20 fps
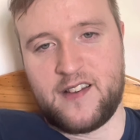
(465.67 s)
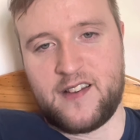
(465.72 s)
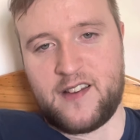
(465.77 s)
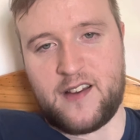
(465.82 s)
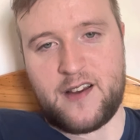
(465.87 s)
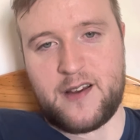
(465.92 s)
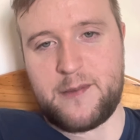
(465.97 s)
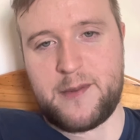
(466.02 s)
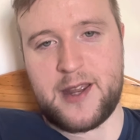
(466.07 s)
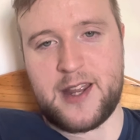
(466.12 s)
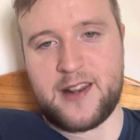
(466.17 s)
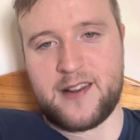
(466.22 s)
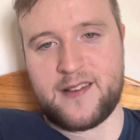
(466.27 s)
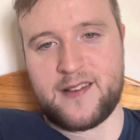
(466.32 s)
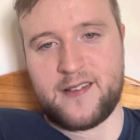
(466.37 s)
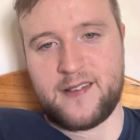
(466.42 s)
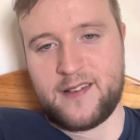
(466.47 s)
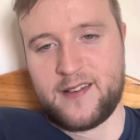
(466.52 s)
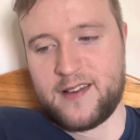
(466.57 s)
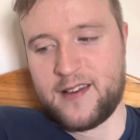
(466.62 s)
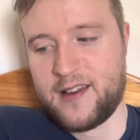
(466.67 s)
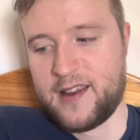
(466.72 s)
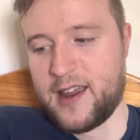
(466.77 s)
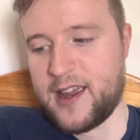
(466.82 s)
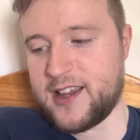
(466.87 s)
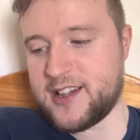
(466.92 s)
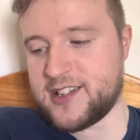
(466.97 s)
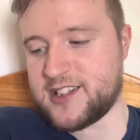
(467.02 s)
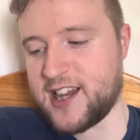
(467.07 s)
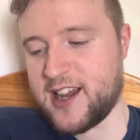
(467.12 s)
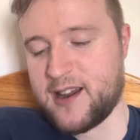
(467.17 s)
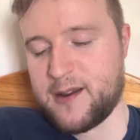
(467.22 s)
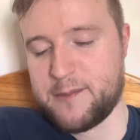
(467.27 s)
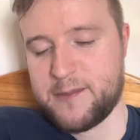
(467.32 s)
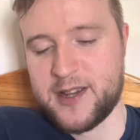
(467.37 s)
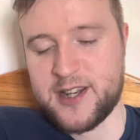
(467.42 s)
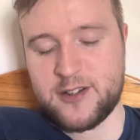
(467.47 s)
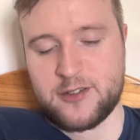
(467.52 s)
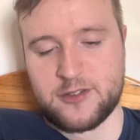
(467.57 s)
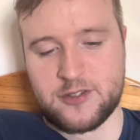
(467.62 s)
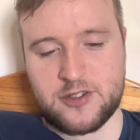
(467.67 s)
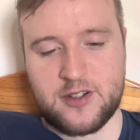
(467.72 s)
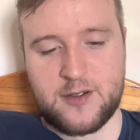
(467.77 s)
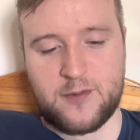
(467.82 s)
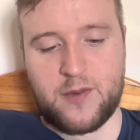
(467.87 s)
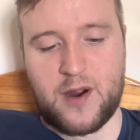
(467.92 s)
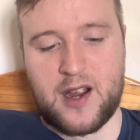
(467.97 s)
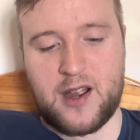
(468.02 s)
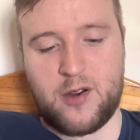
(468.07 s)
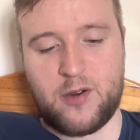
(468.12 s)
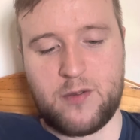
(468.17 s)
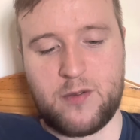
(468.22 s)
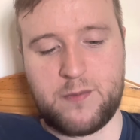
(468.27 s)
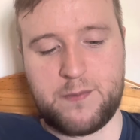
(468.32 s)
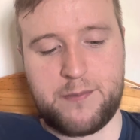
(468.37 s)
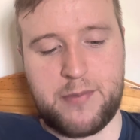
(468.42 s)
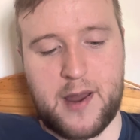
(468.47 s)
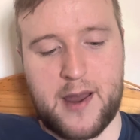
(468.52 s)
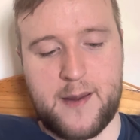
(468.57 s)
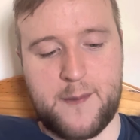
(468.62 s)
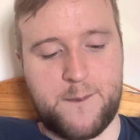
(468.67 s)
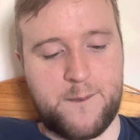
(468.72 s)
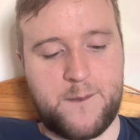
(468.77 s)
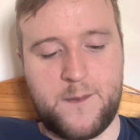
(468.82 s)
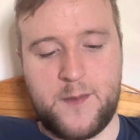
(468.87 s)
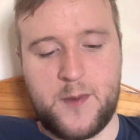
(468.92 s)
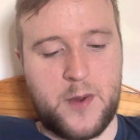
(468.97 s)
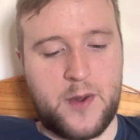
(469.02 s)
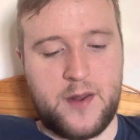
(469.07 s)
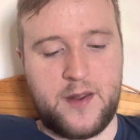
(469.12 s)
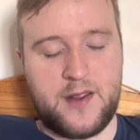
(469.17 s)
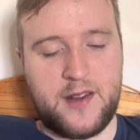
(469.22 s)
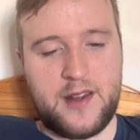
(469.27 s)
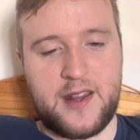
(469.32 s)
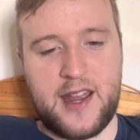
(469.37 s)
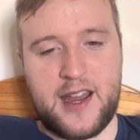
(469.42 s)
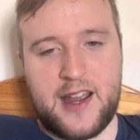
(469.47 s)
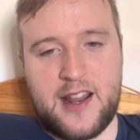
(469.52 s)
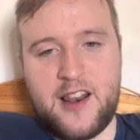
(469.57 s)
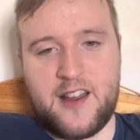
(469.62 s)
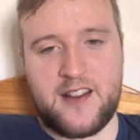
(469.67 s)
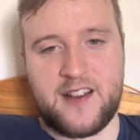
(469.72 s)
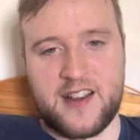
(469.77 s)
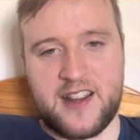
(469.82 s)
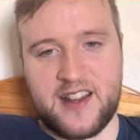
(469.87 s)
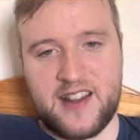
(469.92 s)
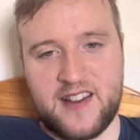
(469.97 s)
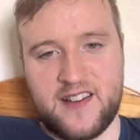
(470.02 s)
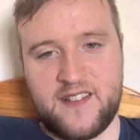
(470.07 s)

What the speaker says: I mean, he set up Middlesbrough well, but yeah, look,